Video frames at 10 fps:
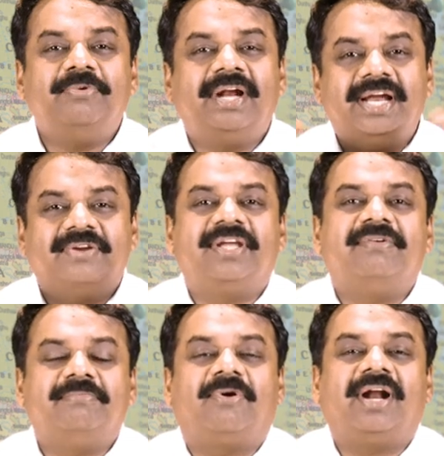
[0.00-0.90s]
would like to give
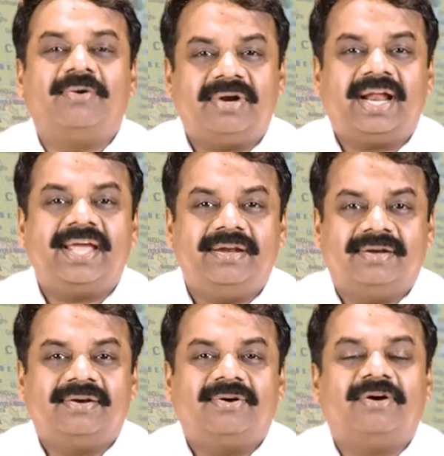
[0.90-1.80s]
a broad outline
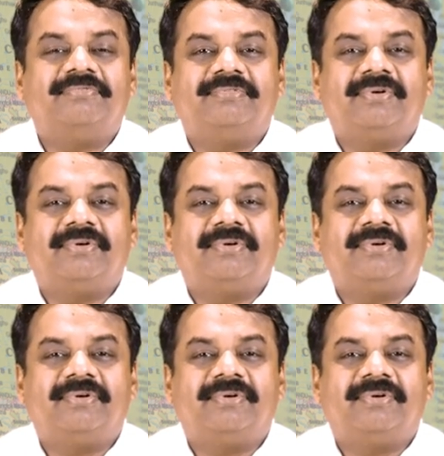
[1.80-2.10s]
of